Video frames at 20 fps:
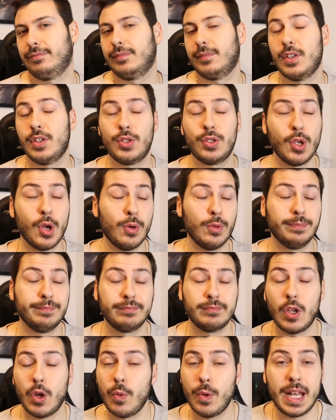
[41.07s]
So,
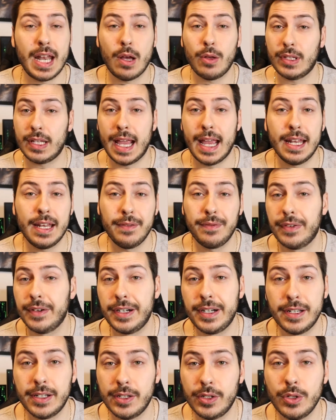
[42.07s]
without any
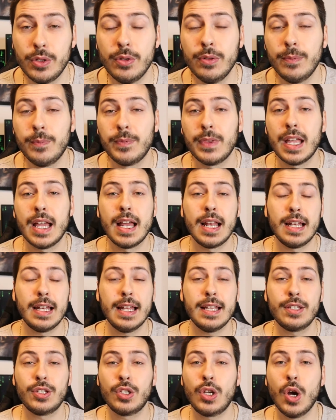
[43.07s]
further ado,
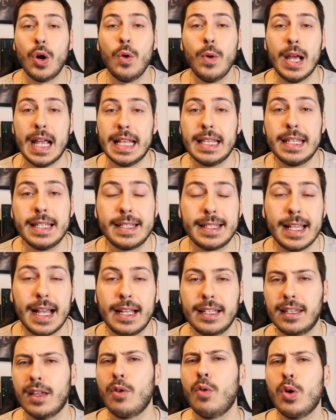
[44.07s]
let's go and
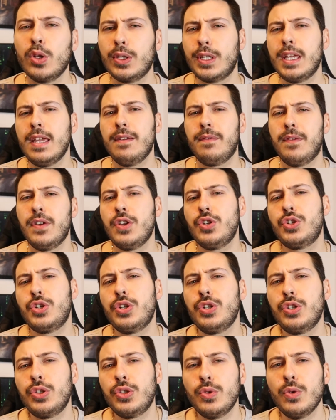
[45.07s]
decide what key
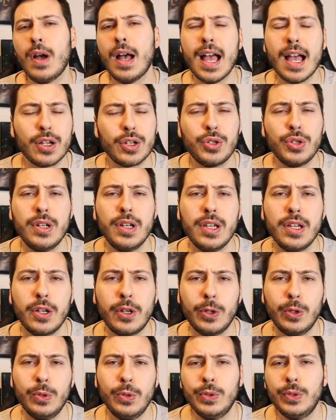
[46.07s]
features to actually
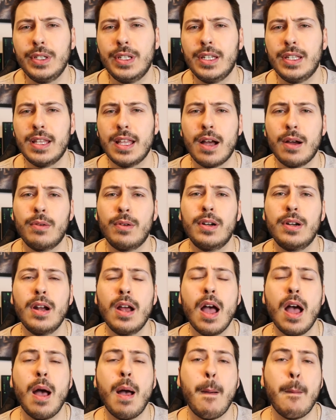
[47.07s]
include in our
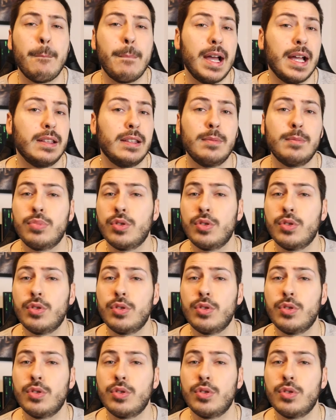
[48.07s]
Python